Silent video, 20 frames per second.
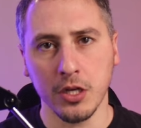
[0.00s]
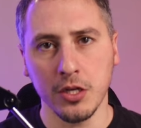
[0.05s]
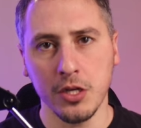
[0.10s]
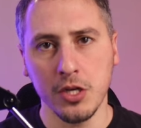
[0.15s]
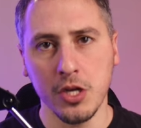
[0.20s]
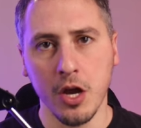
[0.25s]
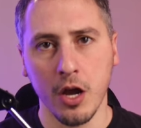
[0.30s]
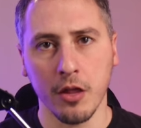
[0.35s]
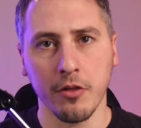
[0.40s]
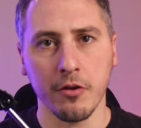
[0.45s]

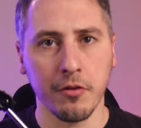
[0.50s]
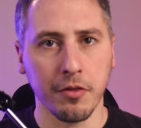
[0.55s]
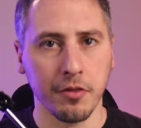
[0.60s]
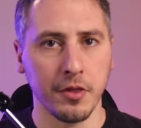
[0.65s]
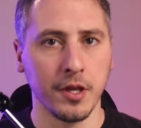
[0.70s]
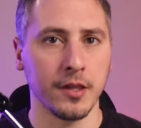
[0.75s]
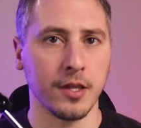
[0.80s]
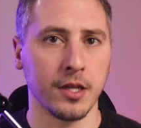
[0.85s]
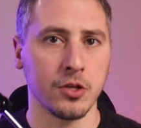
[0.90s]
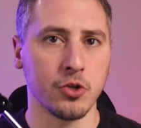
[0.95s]
another
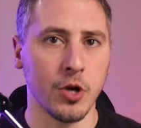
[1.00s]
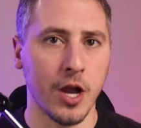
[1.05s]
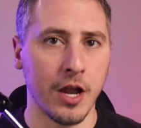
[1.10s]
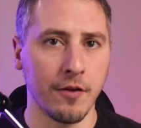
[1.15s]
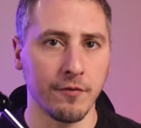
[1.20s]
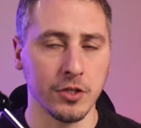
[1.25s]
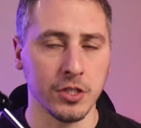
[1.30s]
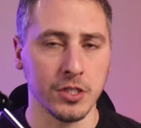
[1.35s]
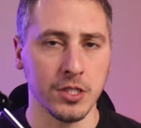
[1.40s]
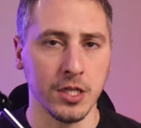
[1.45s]
thing that
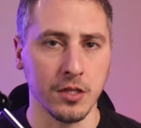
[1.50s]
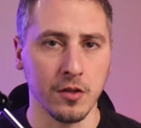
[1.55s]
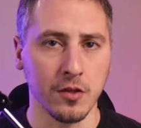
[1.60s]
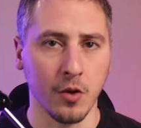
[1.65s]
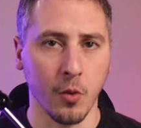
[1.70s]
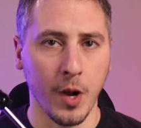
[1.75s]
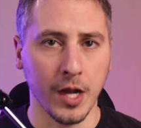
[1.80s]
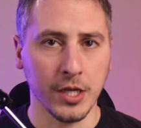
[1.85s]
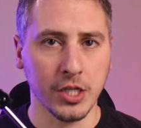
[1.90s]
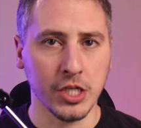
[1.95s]
drivers need
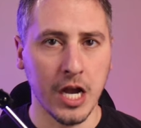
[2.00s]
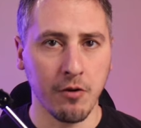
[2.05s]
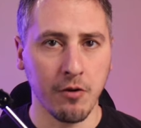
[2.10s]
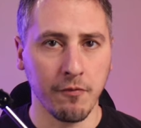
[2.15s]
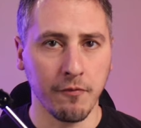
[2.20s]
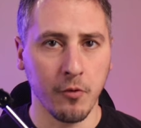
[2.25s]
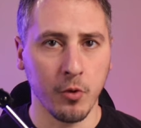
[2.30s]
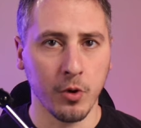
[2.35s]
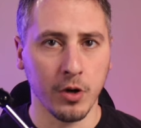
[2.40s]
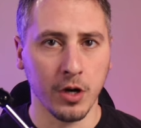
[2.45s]
to watch out
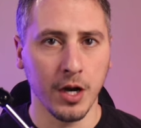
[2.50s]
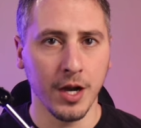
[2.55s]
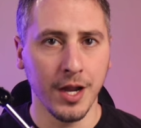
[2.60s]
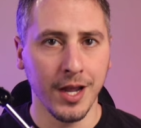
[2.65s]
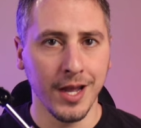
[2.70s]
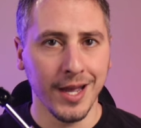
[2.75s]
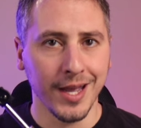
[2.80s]
for